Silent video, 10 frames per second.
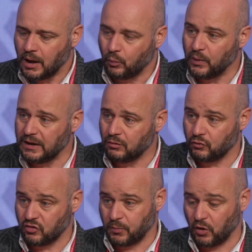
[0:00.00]
and we are
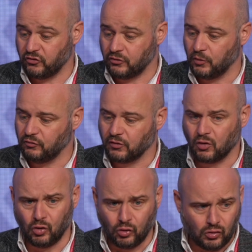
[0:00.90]
responsible
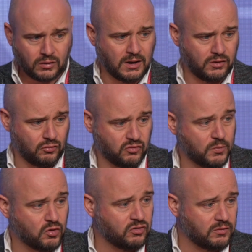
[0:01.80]
for all
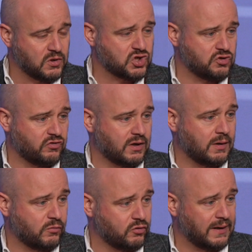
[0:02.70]
cardiorespiratory admissions that
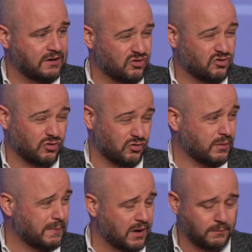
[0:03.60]
come through Leicestershire, so
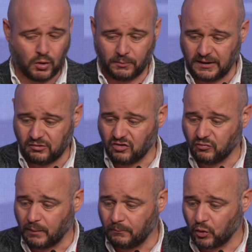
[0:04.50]
about a population
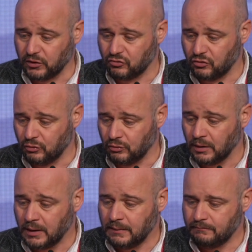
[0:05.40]
of 1.2
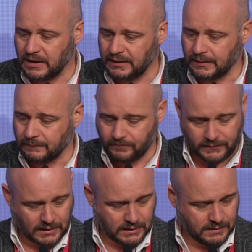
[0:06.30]
million.
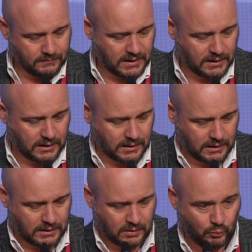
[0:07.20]

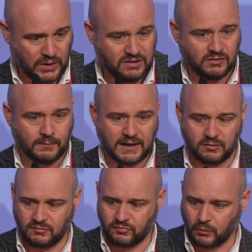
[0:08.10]
And we still
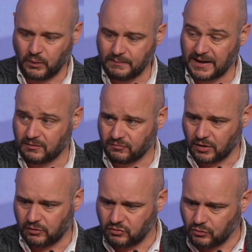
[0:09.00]
man the
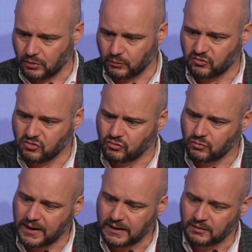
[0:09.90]
front door, which is
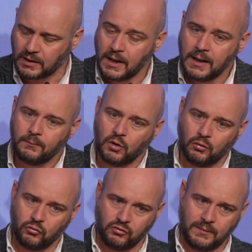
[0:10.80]
great, but
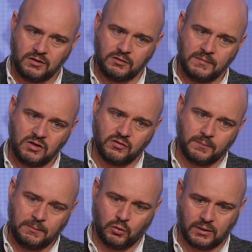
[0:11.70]
also means
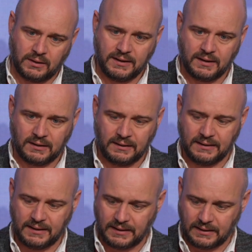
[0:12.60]
that people who are
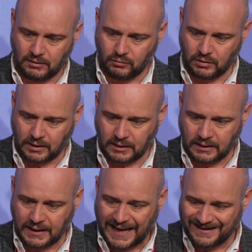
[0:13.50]
clinically
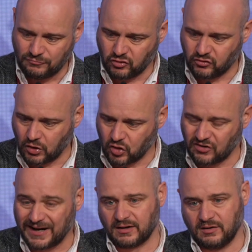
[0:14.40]
and
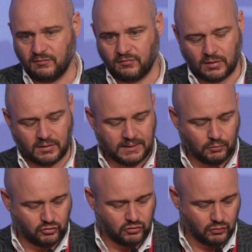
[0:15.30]
research active are
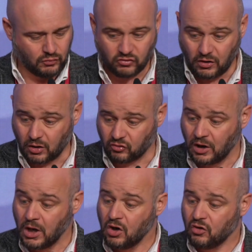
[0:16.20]
able to do research.
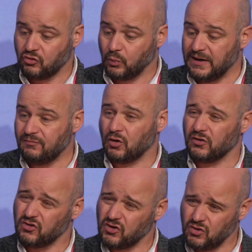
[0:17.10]
So we've got
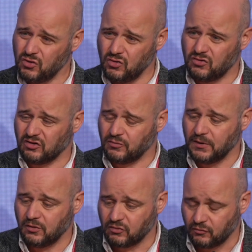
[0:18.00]
this huge
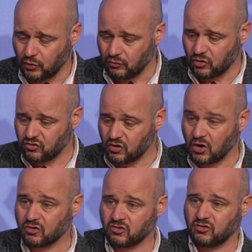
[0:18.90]
experience of doing
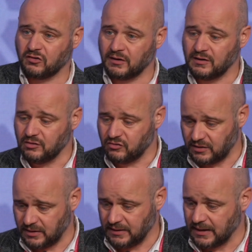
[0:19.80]
research studies
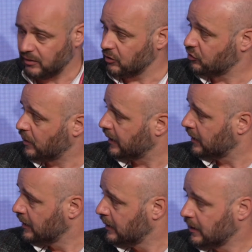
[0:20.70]
in the area. So
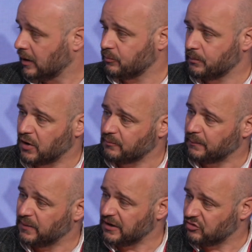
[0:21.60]
I, as part of
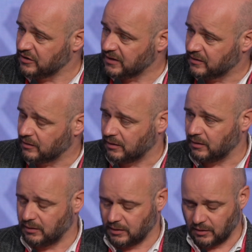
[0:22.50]
my PhD, did
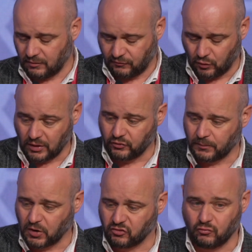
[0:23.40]
a
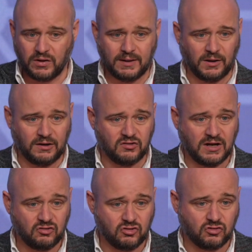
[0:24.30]
400-person
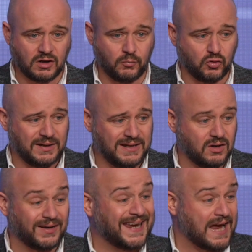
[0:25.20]
rehabilitation trial between
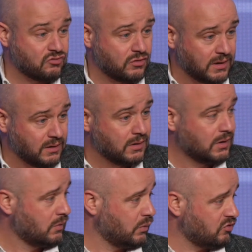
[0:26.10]
here and Kettering,
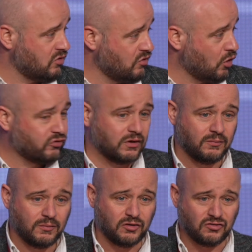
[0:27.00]
which is
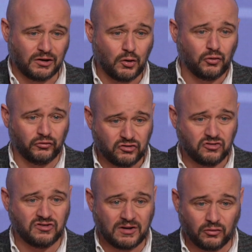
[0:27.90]
it's our local
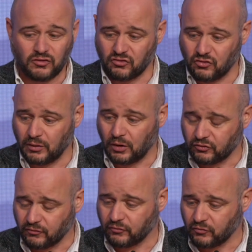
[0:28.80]
district general. It doesn't do a
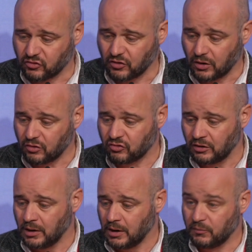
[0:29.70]
lot of research,
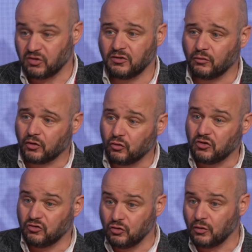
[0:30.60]
but still
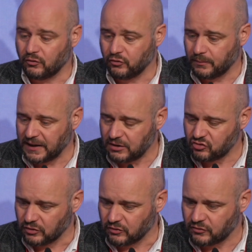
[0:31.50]
recruited 200
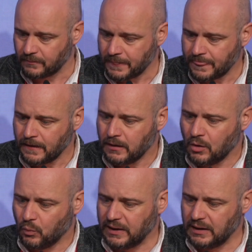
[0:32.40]
patients.
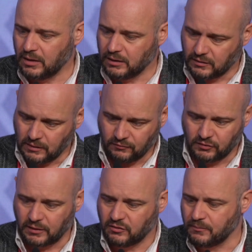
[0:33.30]
We have
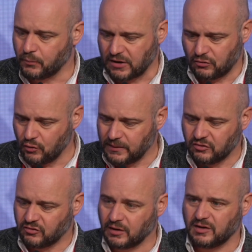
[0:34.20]
done some
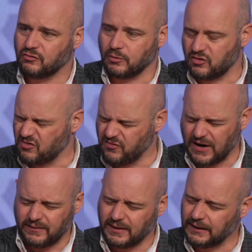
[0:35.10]
breathomic studies, which is
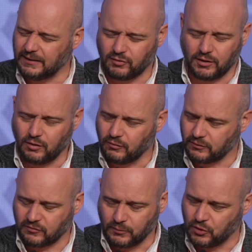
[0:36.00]
very clever and got
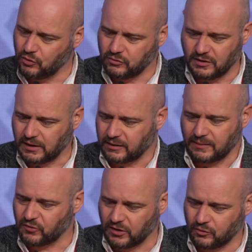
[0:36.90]
some good diagrams that I